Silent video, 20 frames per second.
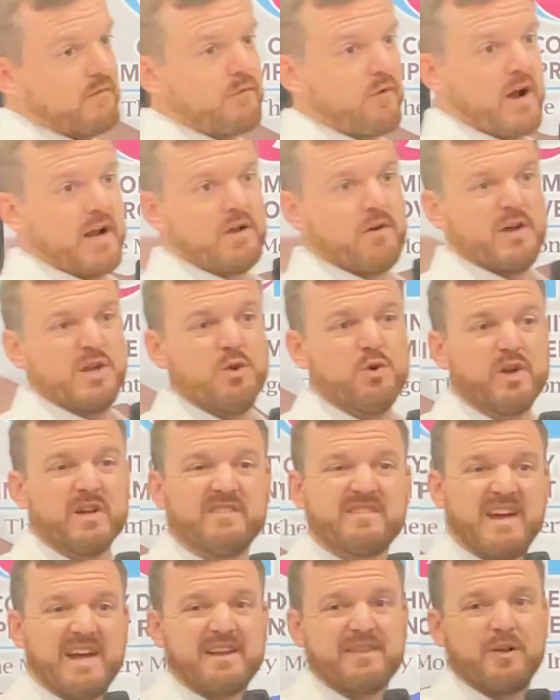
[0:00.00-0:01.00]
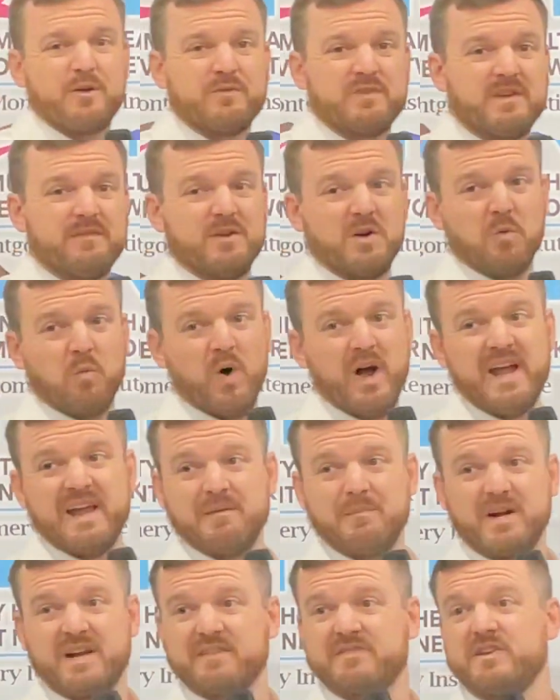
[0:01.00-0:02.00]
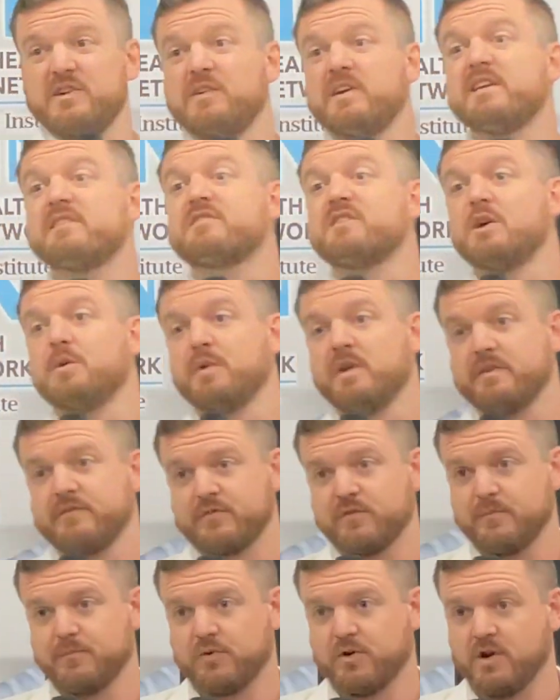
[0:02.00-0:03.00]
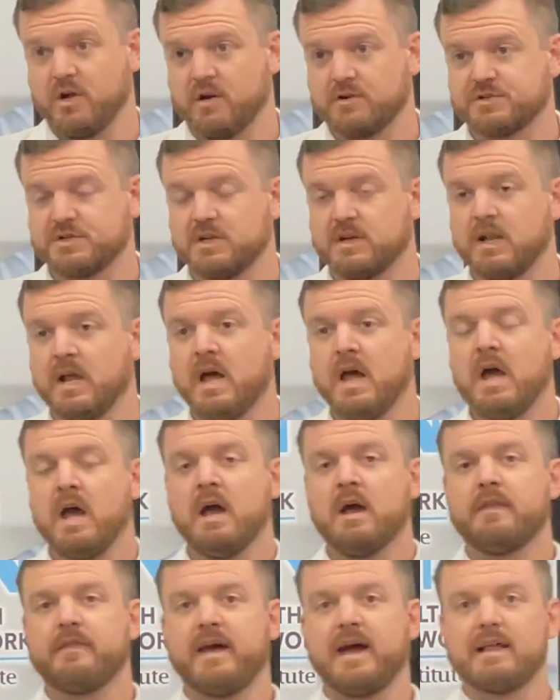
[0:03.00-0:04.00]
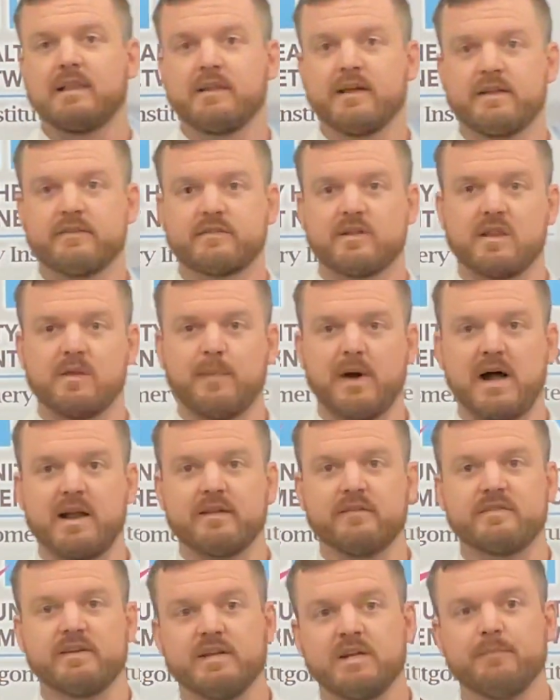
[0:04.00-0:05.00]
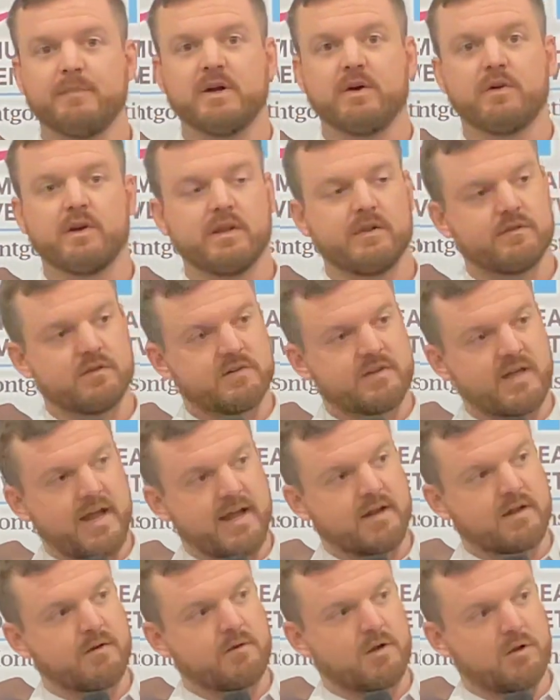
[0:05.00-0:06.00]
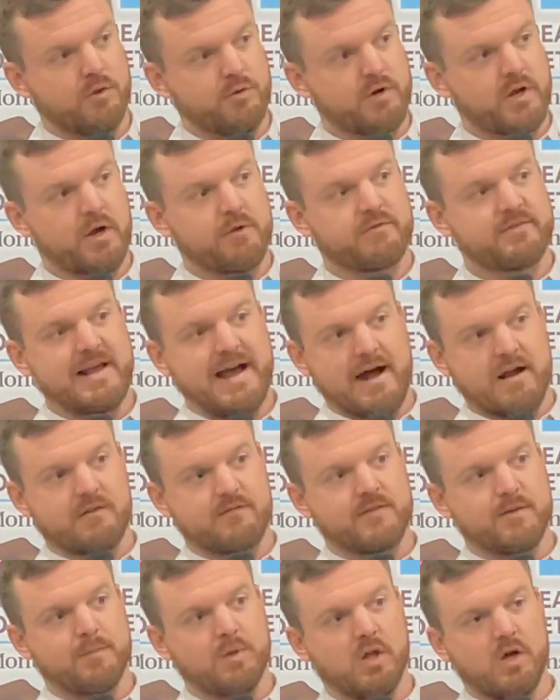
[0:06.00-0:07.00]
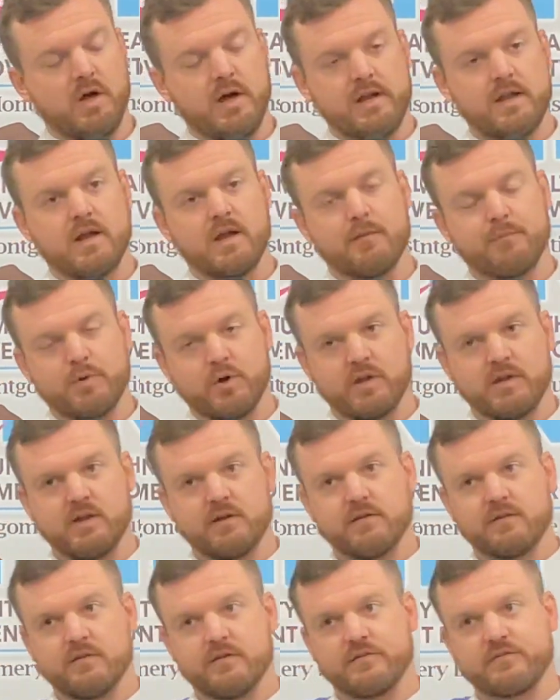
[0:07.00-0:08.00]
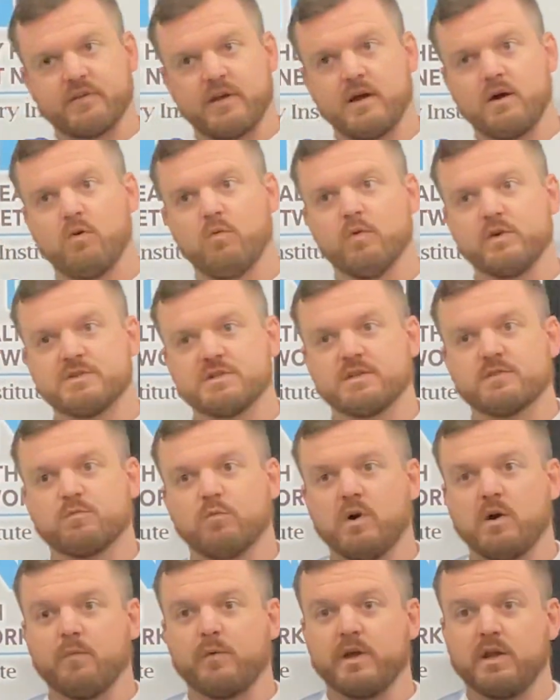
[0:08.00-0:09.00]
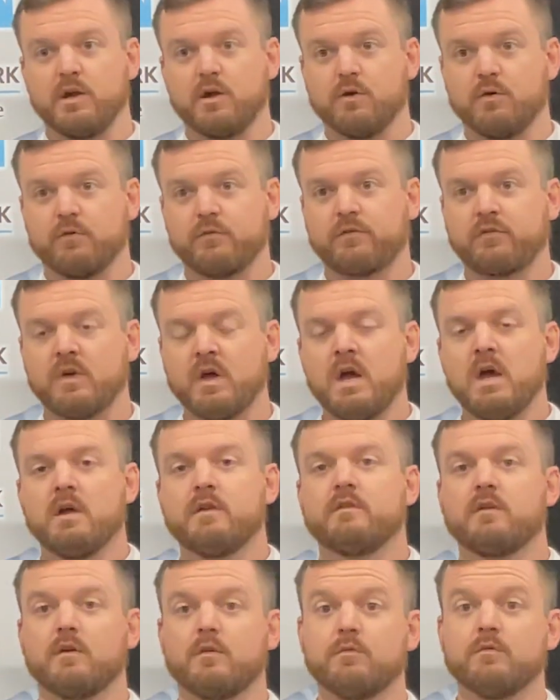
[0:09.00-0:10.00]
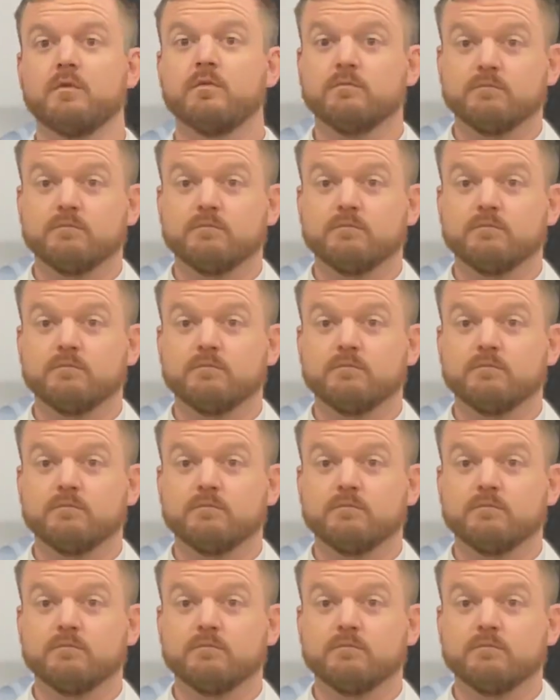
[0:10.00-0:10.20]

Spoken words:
frankly, you could take those even away because there is no insulin production. That leads to the body's inability to take glucose out of the blood and put it into the cell, which is what we use to